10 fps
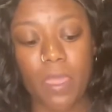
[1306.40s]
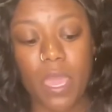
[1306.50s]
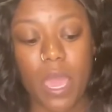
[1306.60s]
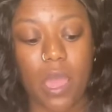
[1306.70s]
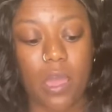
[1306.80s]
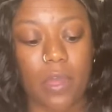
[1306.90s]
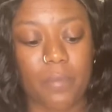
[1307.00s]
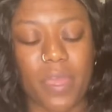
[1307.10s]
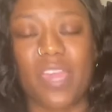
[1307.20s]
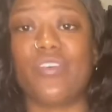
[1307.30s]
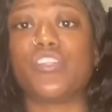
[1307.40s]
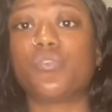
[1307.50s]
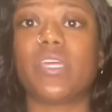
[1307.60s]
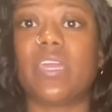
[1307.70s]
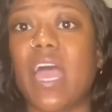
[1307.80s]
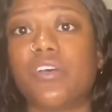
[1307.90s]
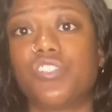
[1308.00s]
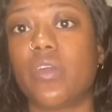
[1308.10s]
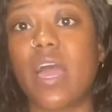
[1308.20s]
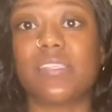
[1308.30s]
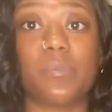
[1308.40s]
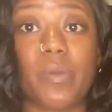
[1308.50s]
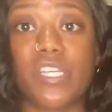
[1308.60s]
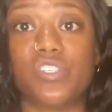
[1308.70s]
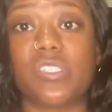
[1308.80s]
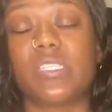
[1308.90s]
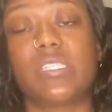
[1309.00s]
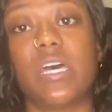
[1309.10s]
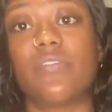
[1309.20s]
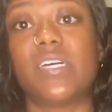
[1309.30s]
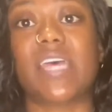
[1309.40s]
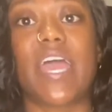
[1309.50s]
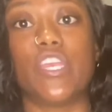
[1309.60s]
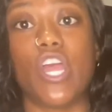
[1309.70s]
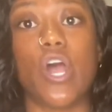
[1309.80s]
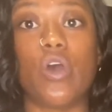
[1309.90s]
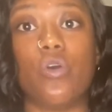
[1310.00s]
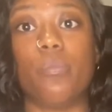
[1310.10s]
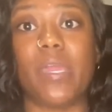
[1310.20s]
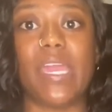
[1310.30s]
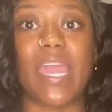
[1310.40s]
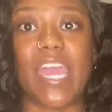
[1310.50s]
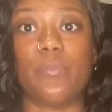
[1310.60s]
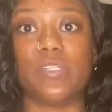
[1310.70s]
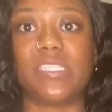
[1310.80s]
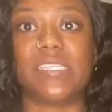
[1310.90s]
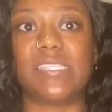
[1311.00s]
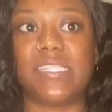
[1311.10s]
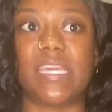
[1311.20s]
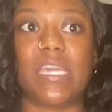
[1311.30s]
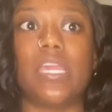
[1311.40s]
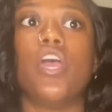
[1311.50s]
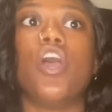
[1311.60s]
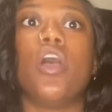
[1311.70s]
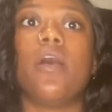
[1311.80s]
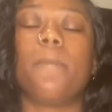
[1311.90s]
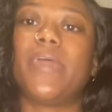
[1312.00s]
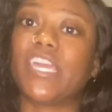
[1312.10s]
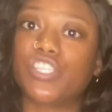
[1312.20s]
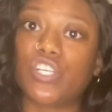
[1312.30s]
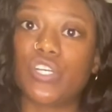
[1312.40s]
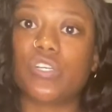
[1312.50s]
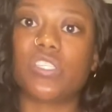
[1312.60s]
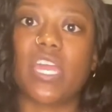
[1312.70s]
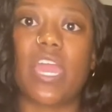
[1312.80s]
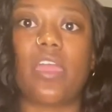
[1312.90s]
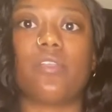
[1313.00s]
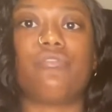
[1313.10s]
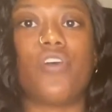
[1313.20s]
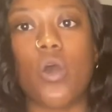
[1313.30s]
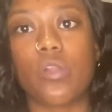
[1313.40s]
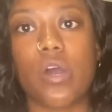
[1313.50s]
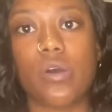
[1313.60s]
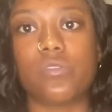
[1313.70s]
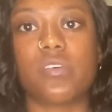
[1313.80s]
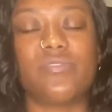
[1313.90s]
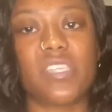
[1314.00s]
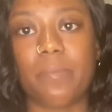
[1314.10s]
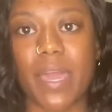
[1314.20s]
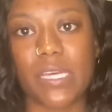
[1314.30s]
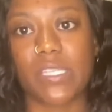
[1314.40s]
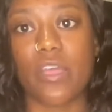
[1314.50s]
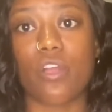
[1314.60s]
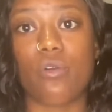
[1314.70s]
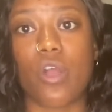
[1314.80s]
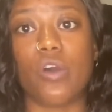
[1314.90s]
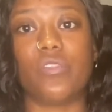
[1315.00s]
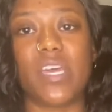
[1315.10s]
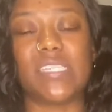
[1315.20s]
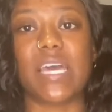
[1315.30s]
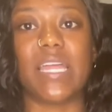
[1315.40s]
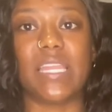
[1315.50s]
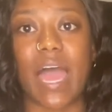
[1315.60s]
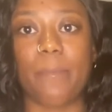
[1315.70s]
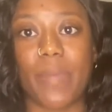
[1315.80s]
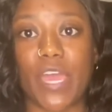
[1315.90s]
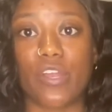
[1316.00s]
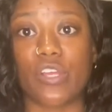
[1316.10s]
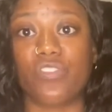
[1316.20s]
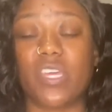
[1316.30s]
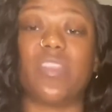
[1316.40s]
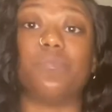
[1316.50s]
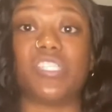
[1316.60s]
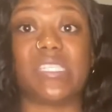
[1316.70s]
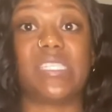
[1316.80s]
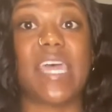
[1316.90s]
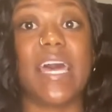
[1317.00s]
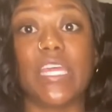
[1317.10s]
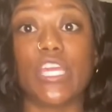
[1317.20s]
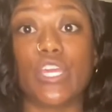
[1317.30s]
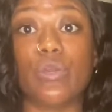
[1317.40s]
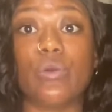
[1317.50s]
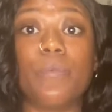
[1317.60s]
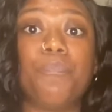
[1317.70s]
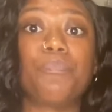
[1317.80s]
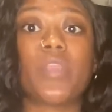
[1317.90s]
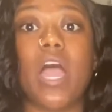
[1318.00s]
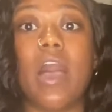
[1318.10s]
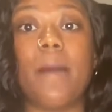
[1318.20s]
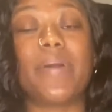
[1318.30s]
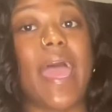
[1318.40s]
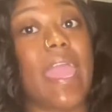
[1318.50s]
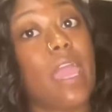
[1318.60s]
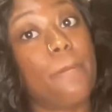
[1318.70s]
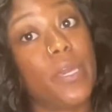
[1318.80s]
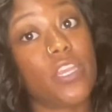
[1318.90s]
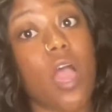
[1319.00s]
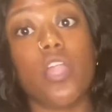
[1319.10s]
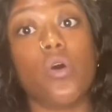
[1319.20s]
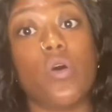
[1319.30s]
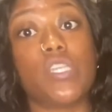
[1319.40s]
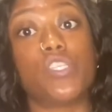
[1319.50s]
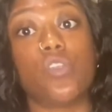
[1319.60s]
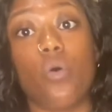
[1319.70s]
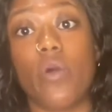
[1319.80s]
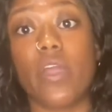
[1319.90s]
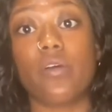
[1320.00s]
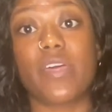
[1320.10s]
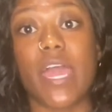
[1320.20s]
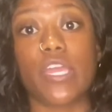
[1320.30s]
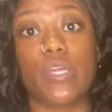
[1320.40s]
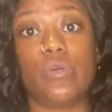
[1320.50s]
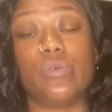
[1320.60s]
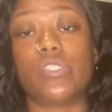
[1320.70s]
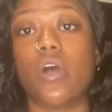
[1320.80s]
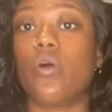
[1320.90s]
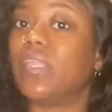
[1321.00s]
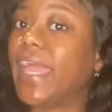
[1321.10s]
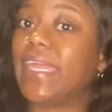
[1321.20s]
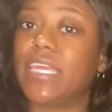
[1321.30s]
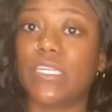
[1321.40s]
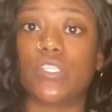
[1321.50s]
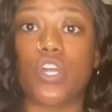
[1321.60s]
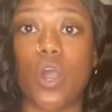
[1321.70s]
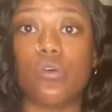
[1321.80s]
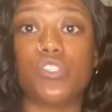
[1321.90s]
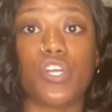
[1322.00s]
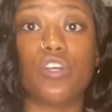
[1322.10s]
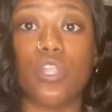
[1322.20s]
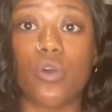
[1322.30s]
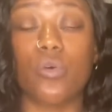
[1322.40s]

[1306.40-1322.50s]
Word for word: Um, eventually, I'll show y'all some pictures and stuff because I know being able to see pictures and photos of somebody's hair growth is a lot better than them just telling you. Um, but I am putting y'all on to the oil that I use. So ladies, go to your local